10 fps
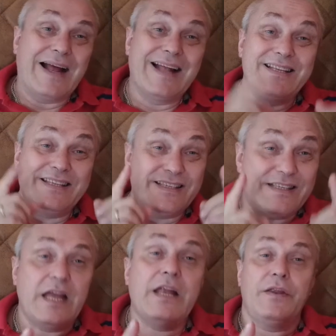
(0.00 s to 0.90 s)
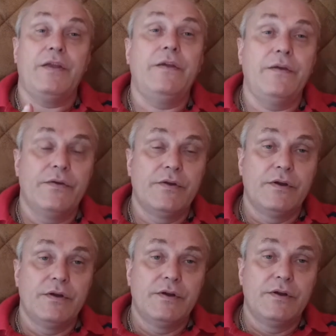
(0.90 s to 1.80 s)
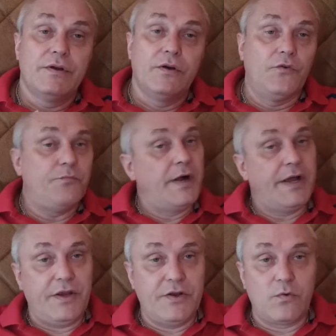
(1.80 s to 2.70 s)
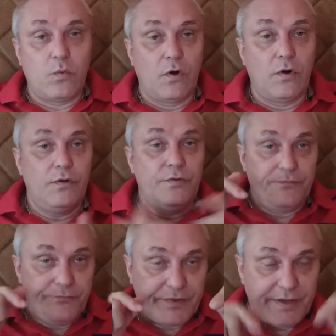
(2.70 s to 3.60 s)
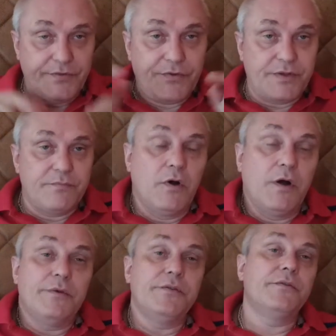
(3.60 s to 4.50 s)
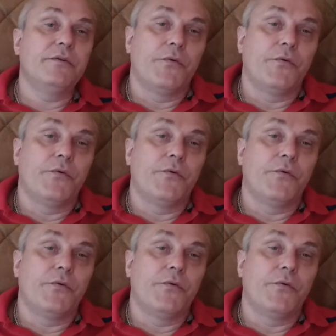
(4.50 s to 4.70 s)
understanding of my inner world at that moment.